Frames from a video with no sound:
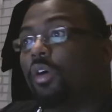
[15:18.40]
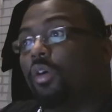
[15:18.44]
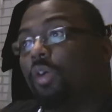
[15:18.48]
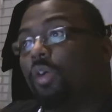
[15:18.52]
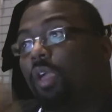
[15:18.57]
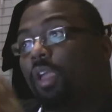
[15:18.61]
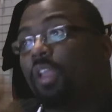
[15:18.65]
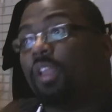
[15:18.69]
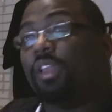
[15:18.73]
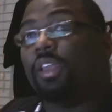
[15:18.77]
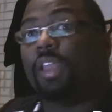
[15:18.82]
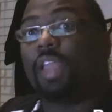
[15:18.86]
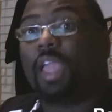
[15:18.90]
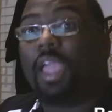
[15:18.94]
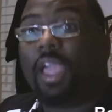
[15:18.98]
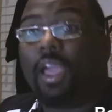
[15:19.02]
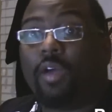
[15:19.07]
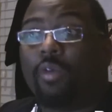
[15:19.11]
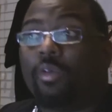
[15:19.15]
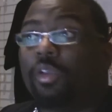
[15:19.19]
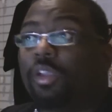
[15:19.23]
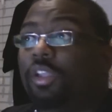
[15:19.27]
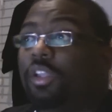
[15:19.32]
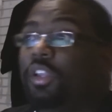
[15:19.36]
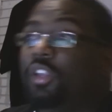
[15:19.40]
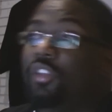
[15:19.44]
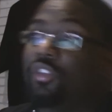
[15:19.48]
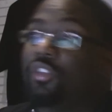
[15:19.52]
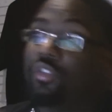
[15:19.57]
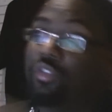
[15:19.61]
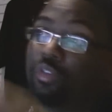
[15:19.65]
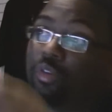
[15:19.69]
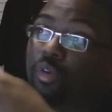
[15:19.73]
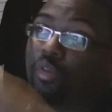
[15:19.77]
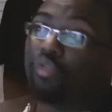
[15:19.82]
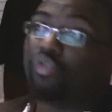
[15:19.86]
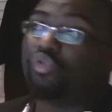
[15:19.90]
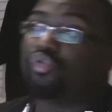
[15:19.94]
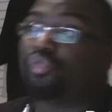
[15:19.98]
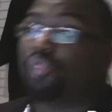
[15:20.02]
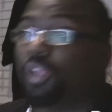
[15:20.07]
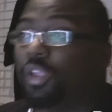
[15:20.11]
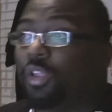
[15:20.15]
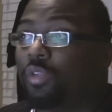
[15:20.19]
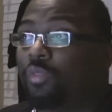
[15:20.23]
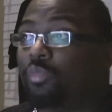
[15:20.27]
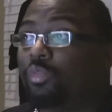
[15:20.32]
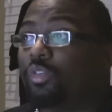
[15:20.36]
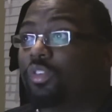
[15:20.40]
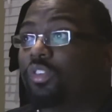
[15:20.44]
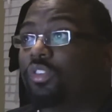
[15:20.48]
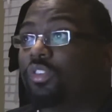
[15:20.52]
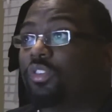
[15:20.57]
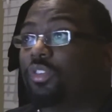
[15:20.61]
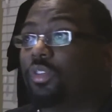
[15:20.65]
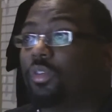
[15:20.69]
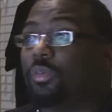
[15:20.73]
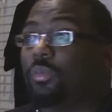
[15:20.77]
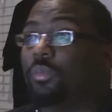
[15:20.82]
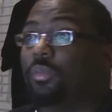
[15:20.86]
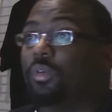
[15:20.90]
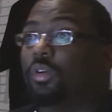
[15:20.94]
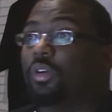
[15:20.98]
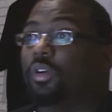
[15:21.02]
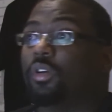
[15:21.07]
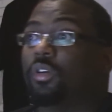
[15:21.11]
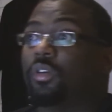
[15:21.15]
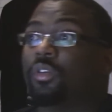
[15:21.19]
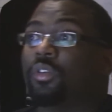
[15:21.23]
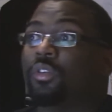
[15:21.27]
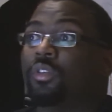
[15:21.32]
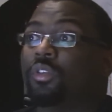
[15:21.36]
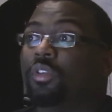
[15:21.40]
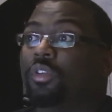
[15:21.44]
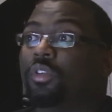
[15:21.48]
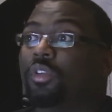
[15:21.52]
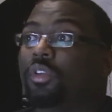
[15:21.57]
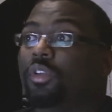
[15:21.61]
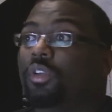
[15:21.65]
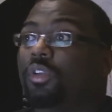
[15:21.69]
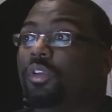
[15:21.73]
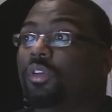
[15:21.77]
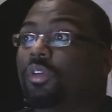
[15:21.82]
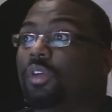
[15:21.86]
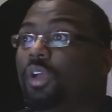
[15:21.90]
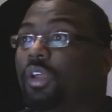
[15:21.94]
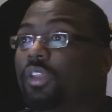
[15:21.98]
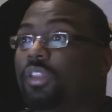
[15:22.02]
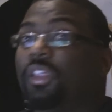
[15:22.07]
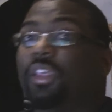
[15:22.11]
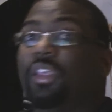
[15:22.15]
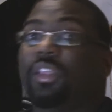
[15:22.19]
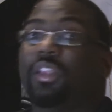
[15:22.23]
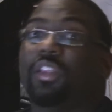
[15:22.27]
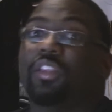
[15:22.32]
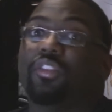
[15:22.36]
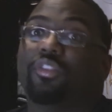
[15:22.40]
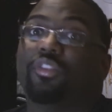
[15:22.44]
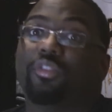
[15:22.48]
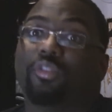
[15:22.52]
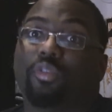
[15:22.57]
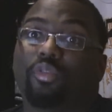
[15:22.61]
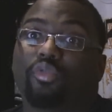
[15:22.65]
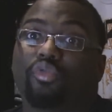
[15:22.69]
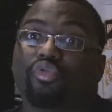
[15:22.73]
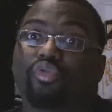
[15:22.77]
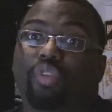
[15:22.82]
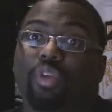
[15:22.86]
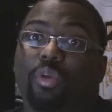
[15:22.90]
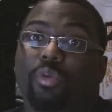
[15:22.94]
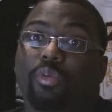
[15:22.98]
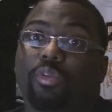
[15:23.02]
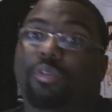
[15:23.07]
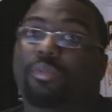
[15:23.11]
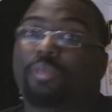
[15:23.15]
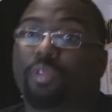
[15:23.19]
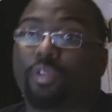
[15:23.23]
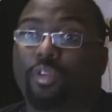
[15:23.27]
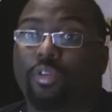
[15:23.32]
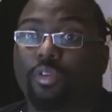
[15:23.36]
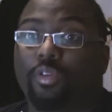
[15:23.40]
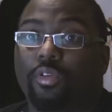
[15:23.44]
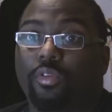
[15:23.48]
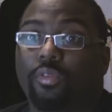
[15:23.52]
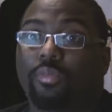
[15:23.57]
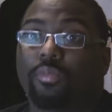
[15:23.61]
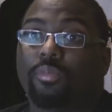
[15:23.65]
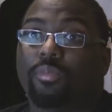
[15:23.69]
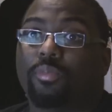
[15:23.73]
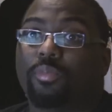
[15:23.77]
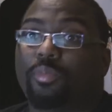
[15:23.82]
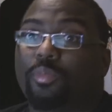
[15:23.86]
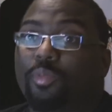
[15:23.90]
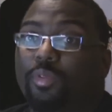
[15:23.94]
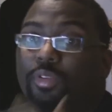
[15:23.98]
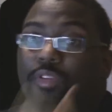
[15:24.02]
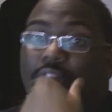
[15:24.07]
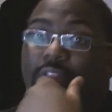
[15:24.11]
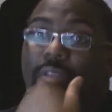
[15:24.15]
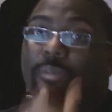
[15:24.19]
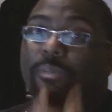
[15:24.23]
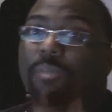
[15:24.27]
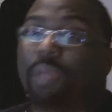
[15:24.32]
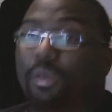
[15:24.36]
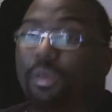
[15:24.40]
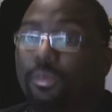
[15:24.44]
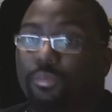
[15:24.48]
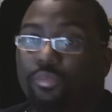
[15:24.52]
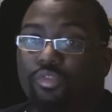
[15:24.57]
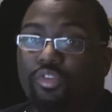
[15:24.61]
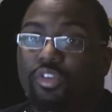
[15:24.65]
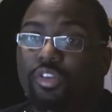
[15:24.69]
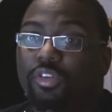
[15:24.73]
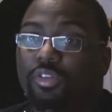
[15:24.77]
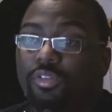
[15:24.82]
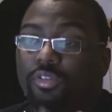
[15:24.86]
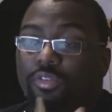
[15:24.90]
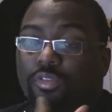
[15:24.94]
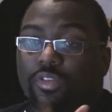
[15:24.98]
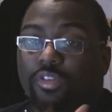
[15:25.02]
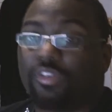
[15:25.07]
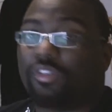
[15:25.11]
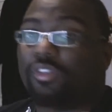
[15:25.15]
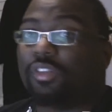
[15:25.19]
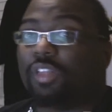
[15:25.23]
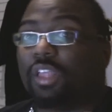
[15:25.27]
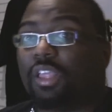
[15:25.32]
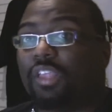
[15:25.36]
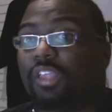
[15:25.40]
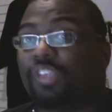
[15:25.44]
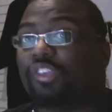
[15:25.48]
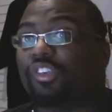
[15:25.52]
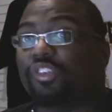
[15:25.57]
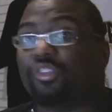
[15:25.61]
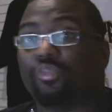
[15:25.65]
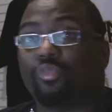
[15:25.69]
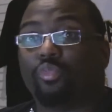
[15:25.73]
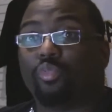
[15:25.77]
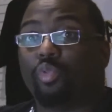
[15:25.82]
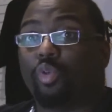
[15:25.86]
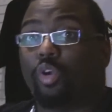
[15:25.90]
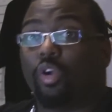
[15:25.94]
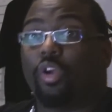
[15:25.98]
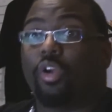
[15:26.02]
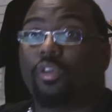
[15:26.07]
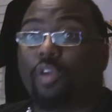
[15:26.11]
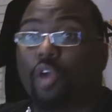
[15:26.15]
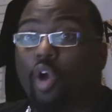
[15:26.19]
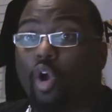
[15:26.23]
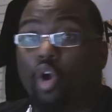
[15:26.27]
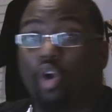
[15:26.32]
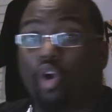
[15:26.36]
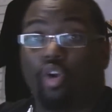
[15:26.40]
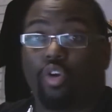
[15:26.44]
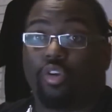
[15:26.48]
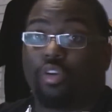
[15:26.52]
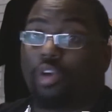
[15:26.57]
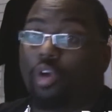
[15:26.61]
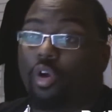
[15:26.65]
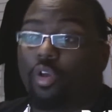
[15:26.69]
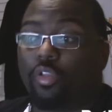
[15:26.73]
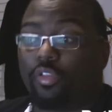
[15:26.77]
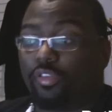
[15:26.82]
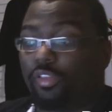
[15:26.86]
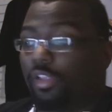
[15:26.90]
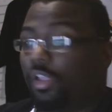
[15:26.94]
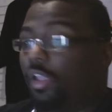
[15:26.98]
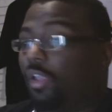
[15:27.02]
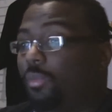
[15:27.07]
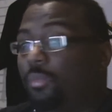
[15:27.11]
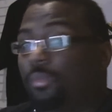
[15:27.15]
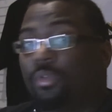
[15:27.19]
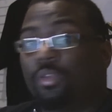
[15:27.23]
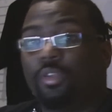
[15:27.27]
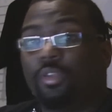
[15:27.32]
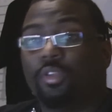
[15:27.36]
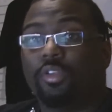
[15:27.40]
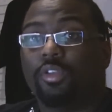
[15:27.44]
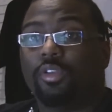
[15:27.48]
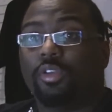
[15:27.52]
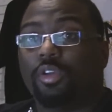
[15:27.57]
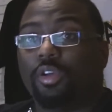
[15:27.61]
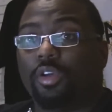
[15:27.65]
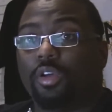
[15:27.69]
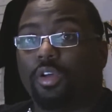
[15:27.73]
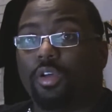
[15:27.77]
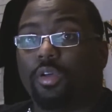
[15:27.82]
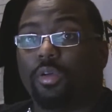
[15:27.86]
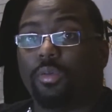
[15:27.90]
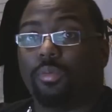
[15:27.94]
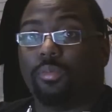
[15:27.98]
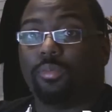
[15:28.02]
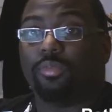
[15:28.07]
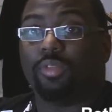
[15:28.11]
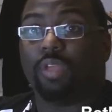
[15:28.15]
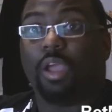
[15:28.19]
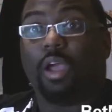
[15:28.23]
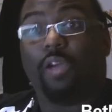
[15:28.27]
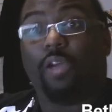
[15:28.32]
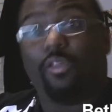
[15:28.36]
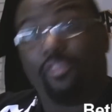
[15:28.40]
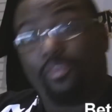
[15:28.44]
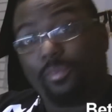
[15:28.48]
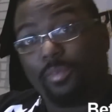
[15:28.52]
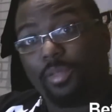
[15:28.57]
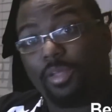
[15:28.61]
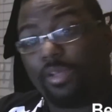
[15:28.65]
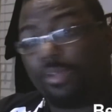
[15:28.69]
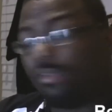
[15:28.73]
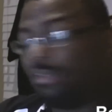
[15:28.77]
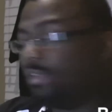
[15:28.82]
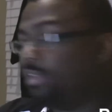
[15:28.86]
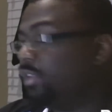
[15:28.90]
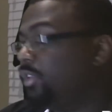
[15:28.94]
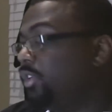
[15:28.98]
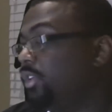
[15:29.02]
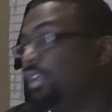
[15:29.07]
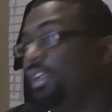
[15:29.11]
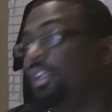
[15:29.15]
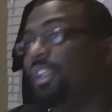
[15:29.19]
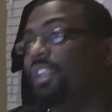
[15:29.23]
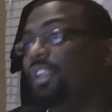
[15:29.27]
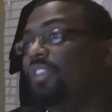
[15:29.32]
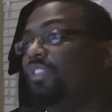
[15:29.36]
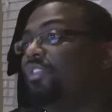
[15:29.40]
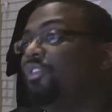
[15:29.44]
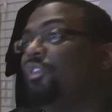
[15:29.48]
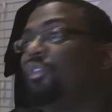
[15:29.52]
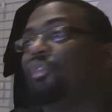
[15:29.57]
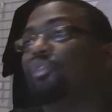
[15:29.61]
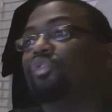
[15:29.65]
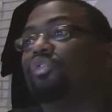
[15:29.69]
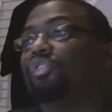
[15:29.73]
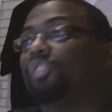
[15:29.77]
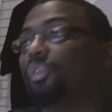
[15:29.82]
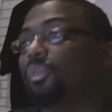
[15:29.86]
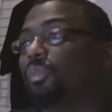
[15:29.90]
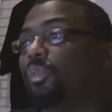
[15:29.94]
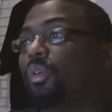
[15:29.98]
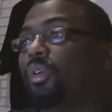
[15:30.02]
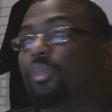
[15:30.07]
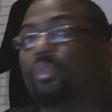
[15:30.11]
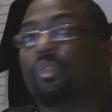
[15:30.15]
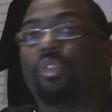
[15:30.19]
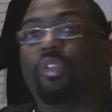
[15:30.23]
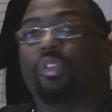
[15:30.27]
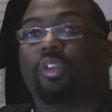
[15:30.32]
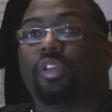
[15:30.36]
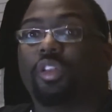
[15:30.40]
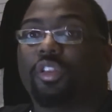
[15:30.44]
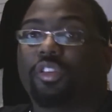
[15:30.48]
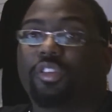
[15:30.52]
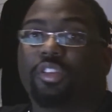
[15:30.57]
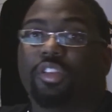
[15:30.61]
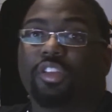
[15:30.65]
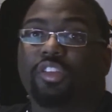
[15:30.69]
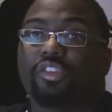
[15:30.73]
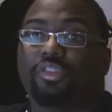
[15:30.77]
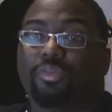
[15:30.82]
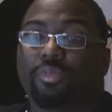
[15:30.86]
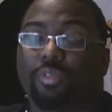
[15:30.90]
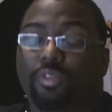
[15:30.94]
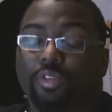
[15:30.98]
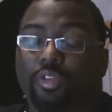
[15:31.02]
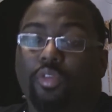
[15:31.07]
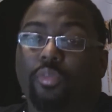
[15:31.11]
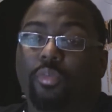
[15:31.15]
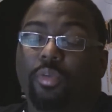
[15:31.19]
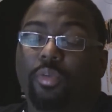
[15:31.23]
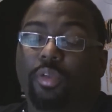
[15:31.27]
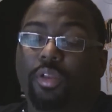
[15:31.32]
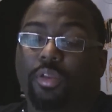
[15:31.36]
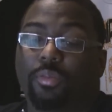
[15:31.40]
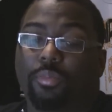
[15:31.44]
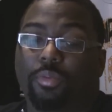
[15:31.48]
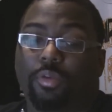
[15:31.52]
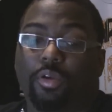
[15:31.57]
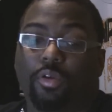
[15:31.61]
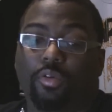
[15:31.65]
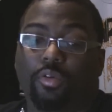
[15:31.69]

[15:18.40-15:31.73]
Okay, now he needs to go train with some I think he needs to go train with them with Team Bumchin, because they just work hard all the time. Alpha male, he needs to go somewhere where they're gonna teach him a little bit